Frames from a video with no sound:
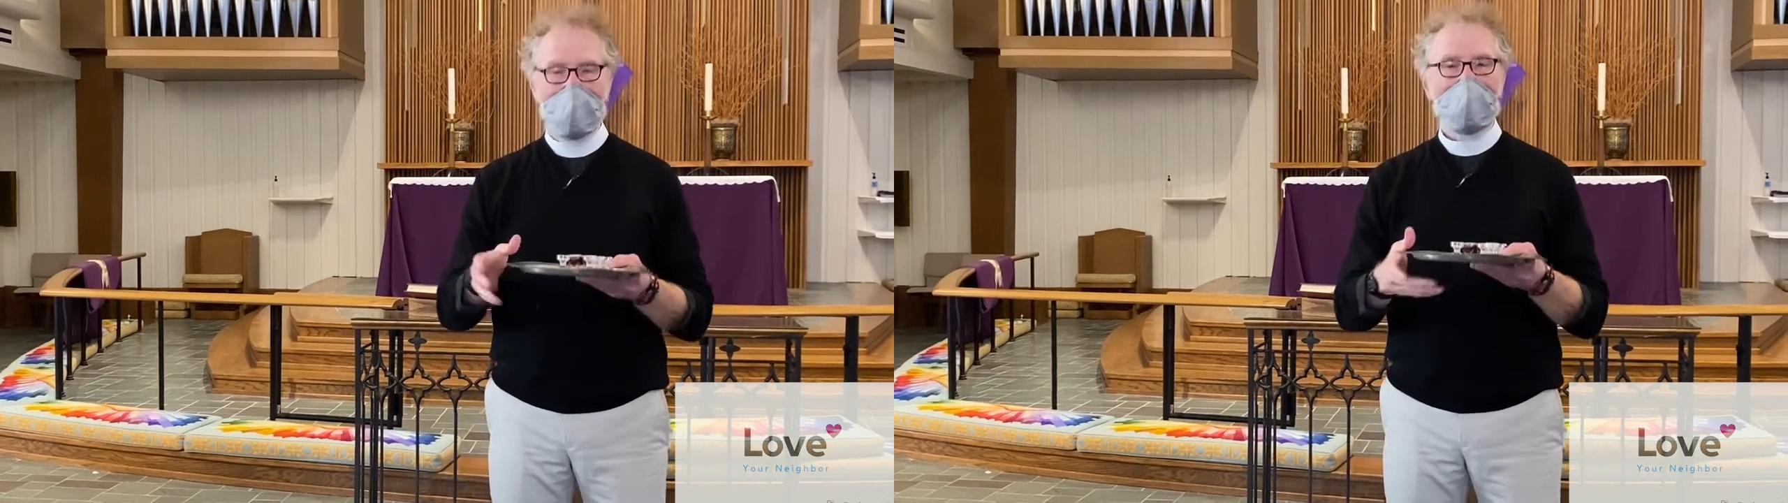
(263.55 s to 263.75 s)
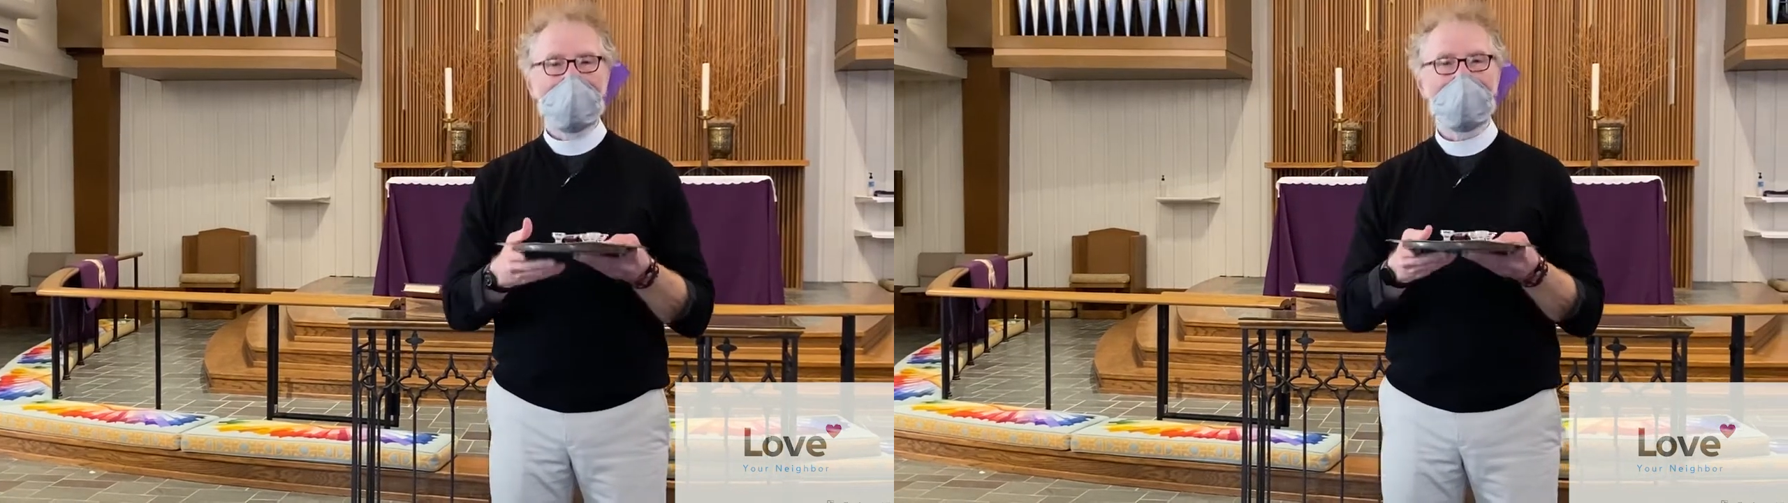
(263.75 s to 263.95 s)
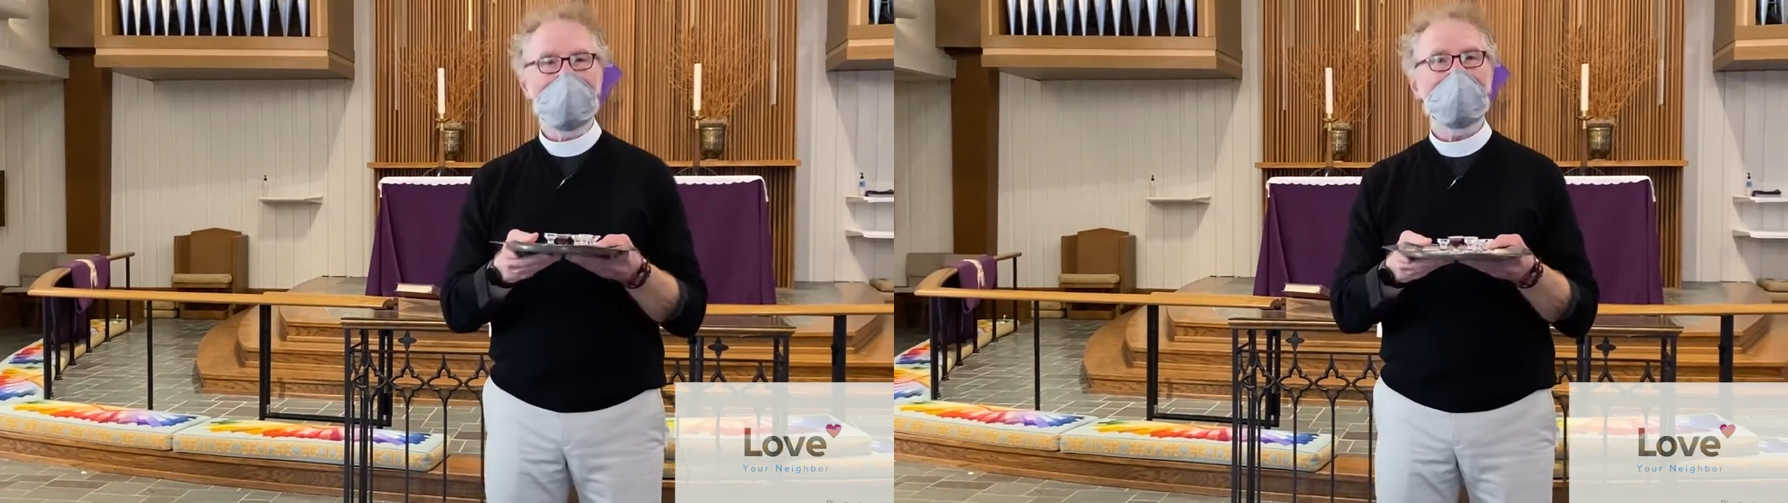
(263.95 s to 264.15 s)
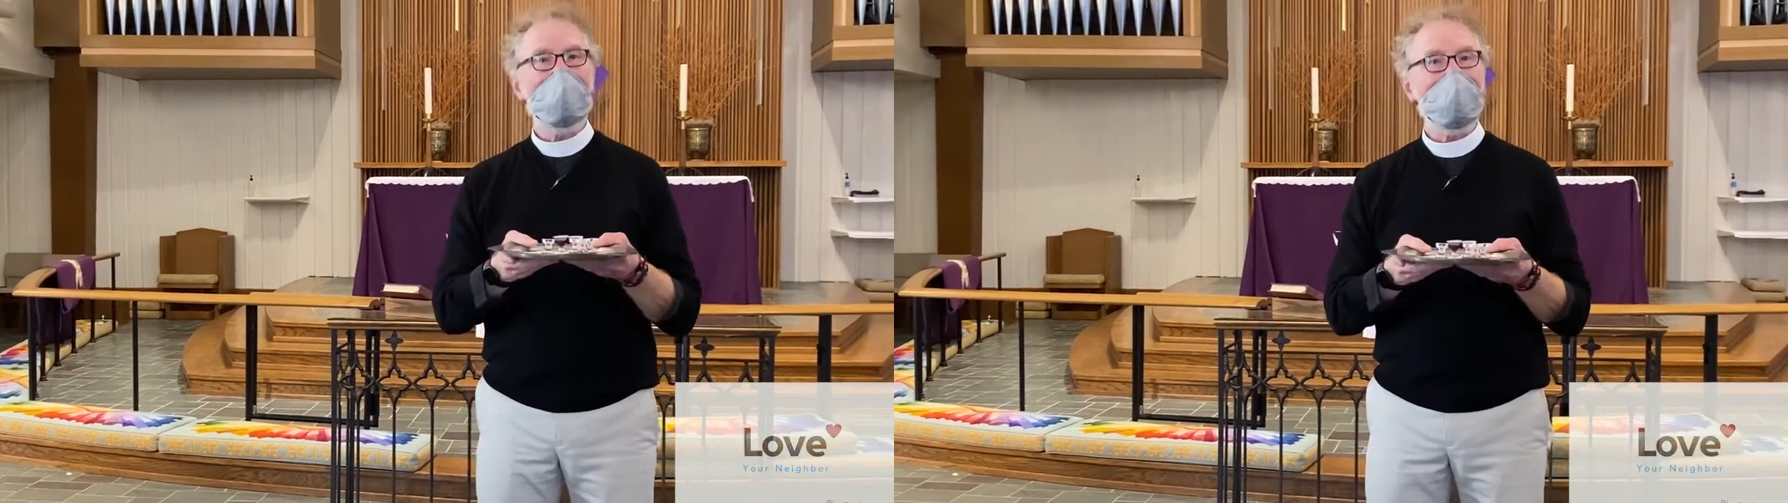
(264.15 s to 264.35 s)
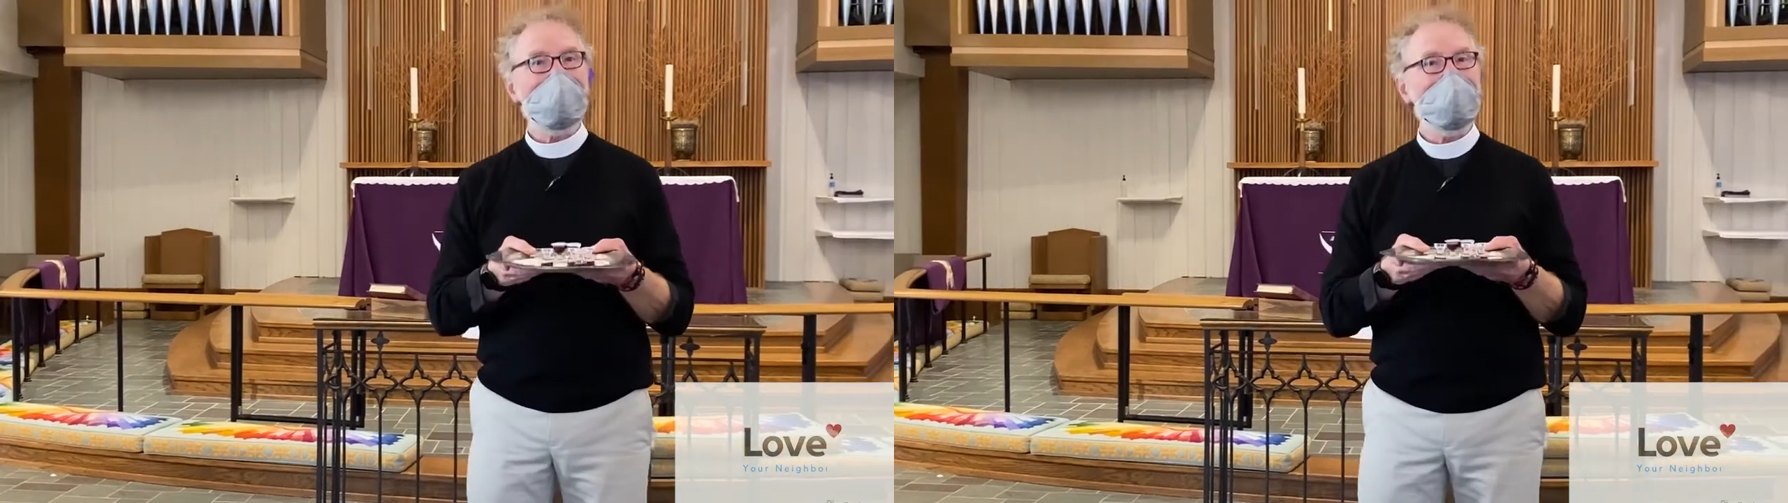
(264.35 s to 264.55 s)
We will
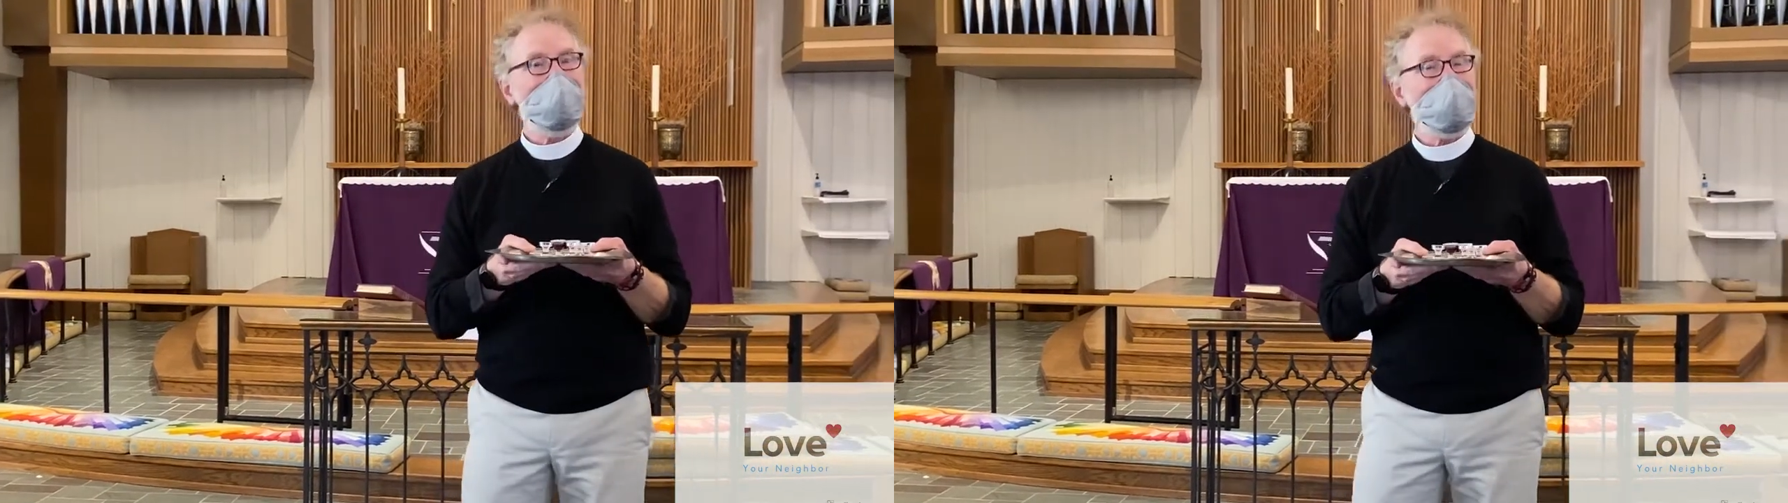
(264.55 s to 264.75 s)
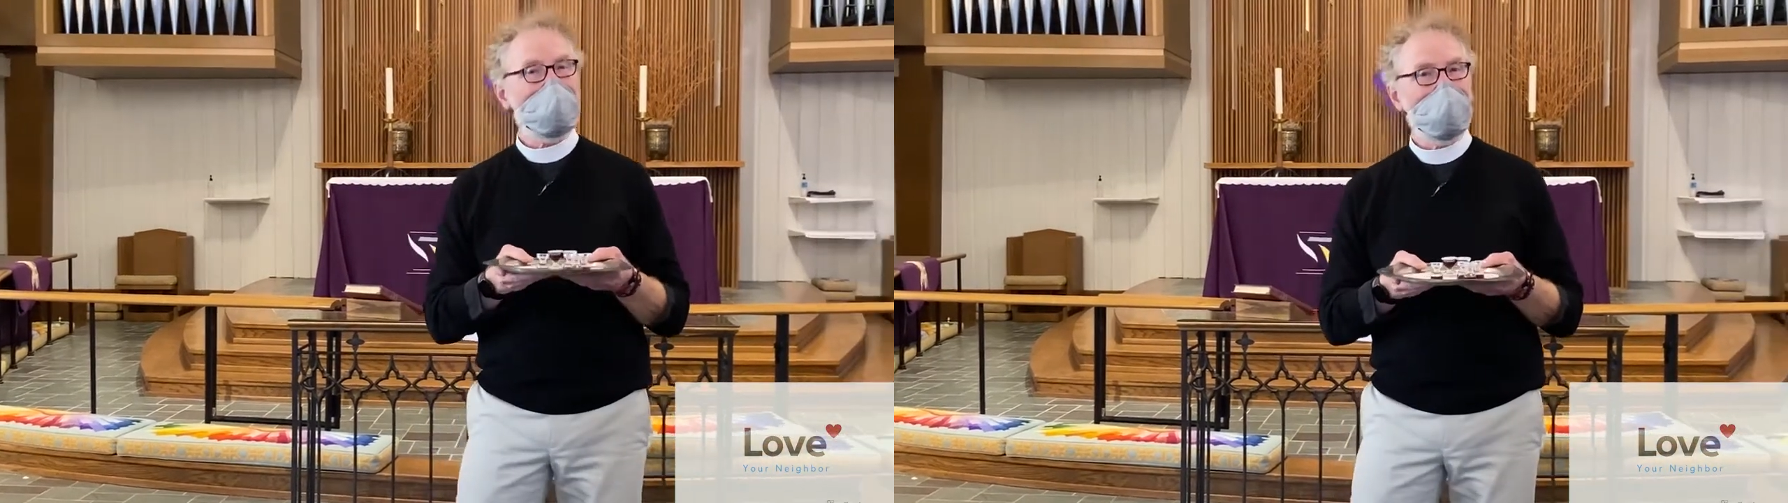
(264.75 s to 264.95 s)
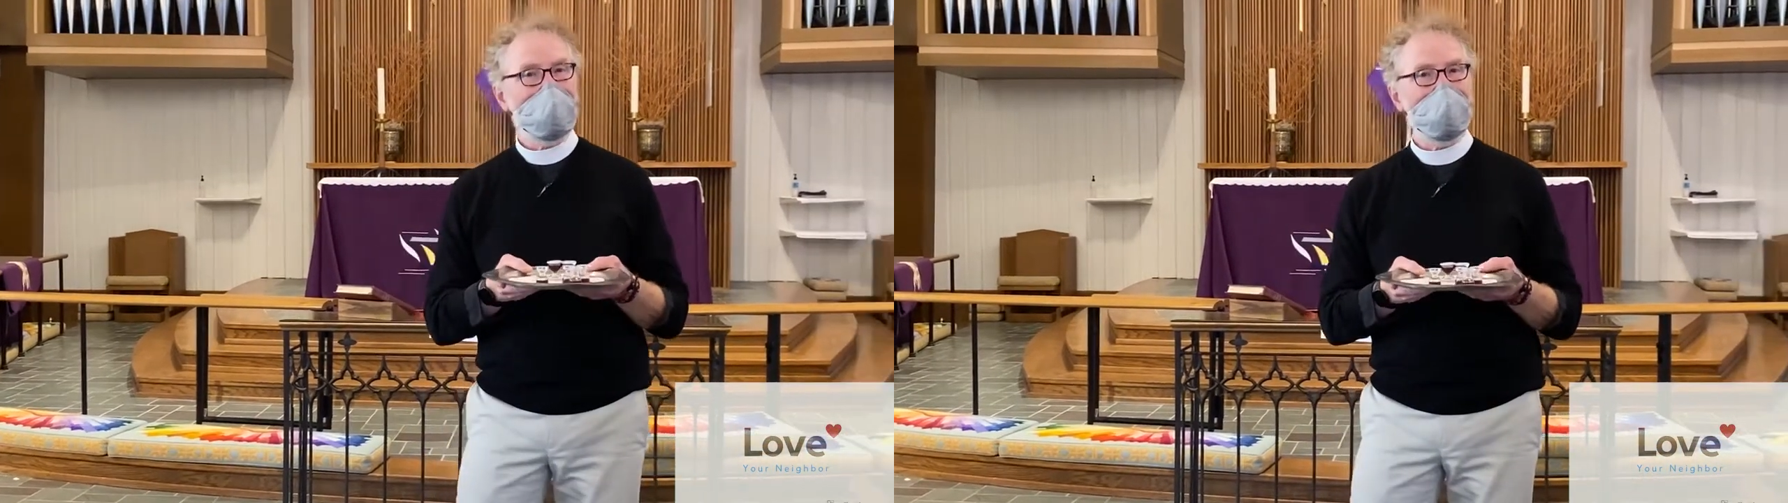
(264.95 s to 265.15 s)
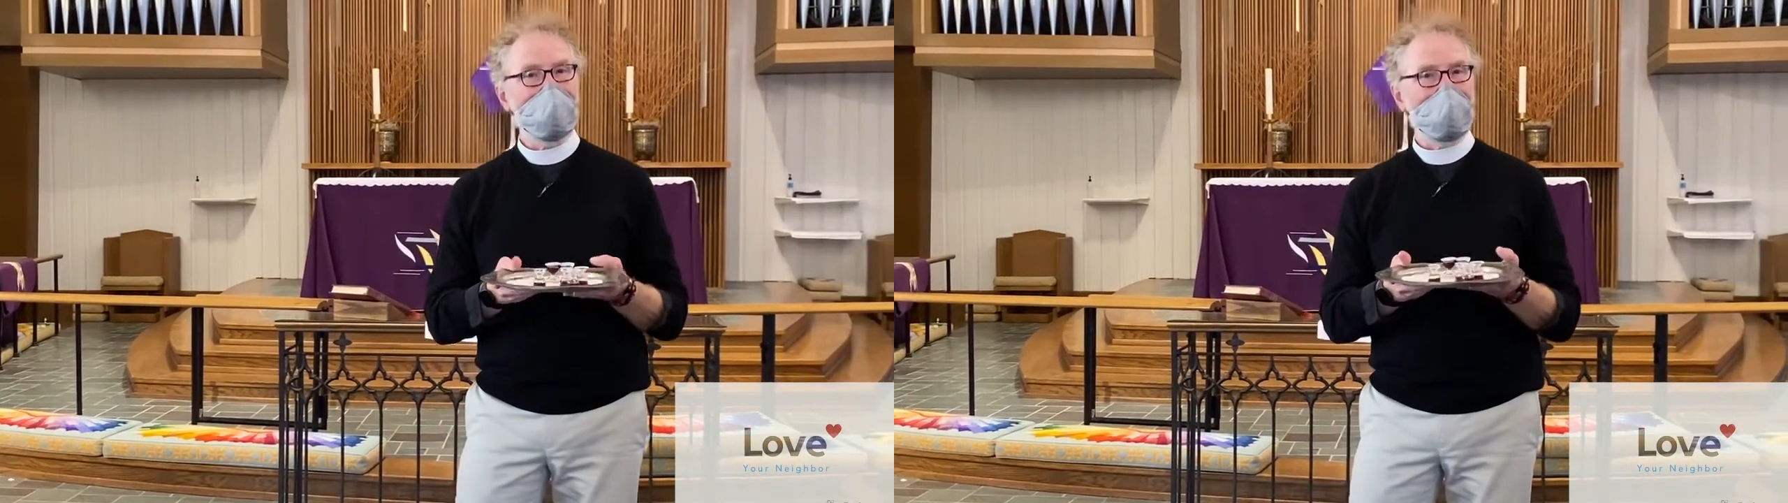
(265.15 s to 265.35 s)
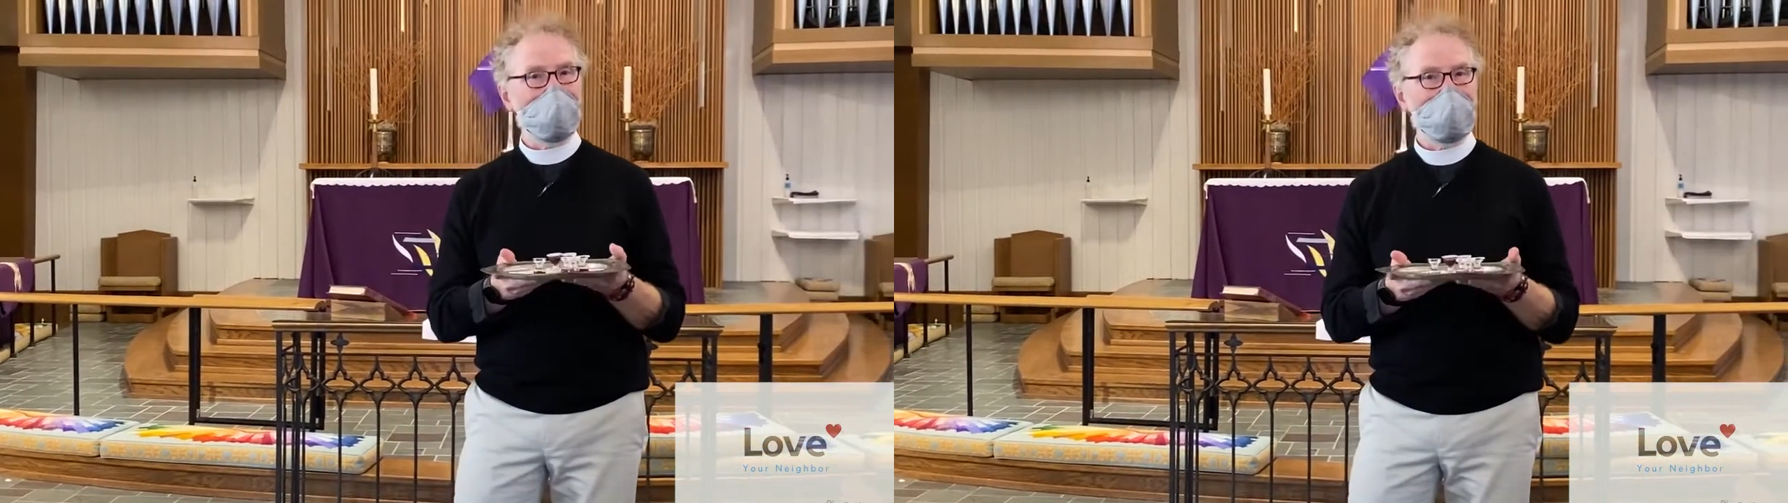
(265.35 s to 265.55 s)
bring these to you on these